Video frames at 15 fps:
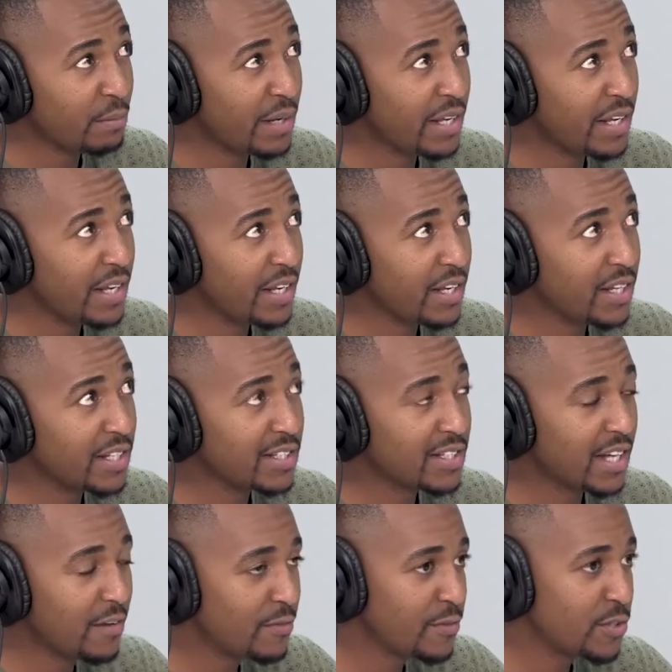be
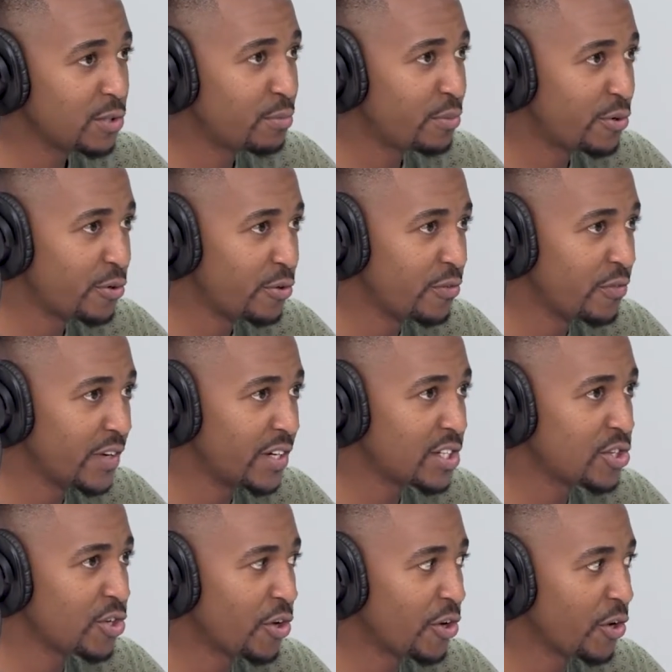tough to prove in a
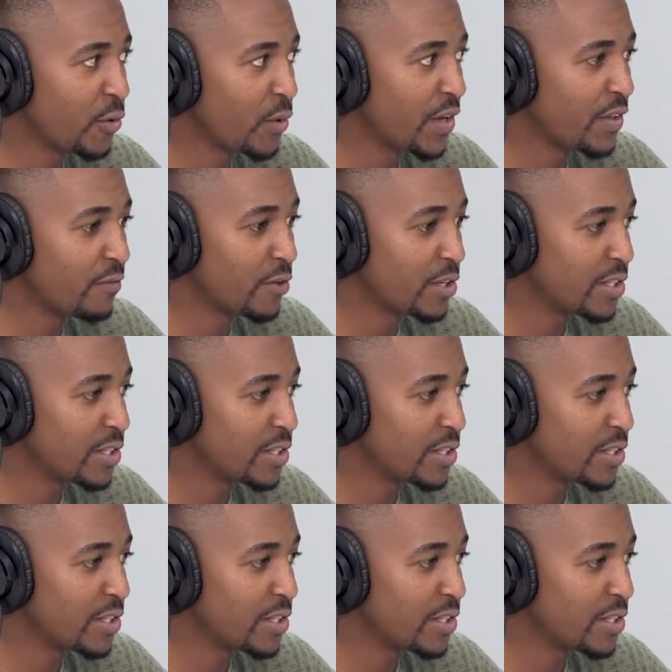scenario where, for